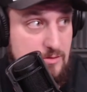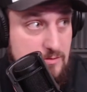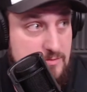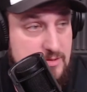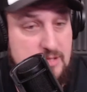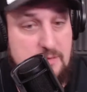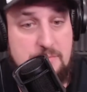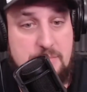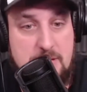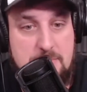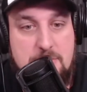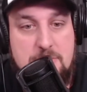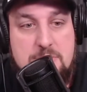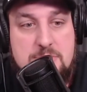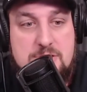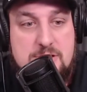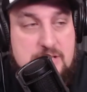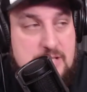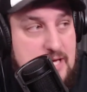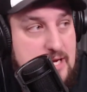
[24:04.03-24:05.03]
some people
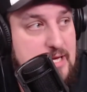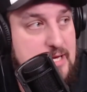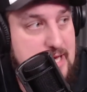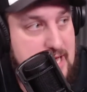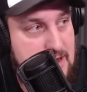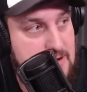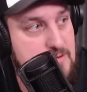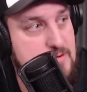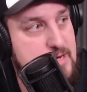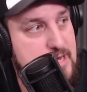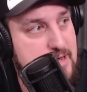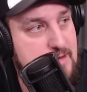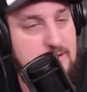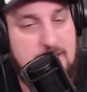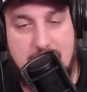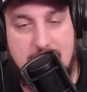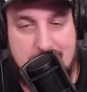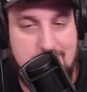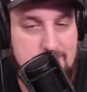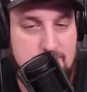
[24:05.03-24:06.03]
would just kind of cower down.
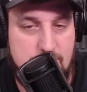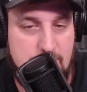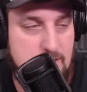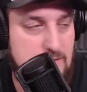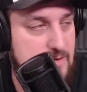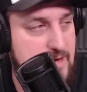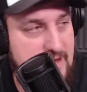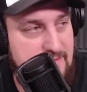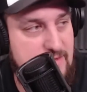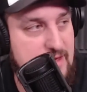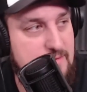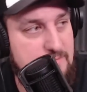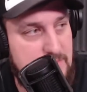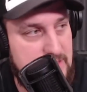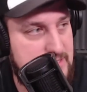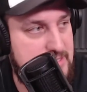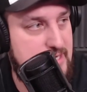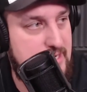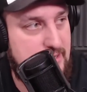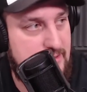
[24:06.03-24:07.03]
We don't have that
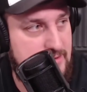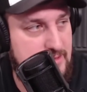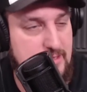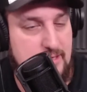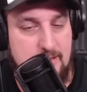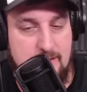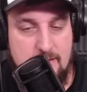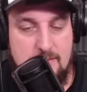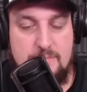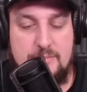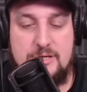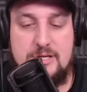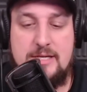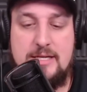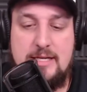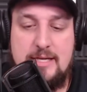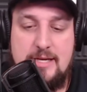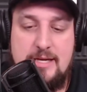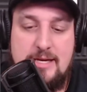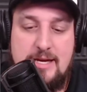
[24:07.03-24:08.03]
mentality here, but
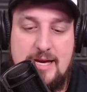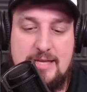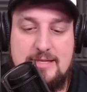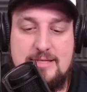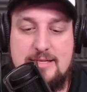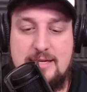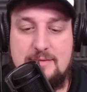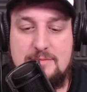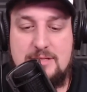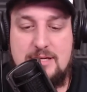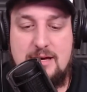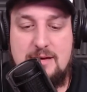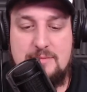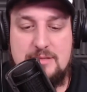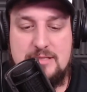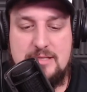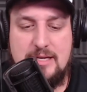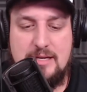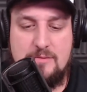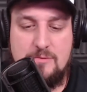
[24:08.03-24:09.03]
at the same time,
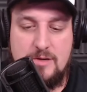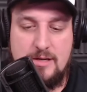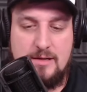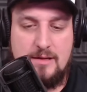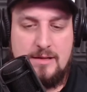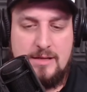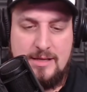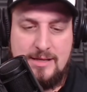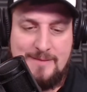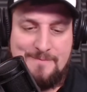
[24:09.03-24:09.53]
it's like, well,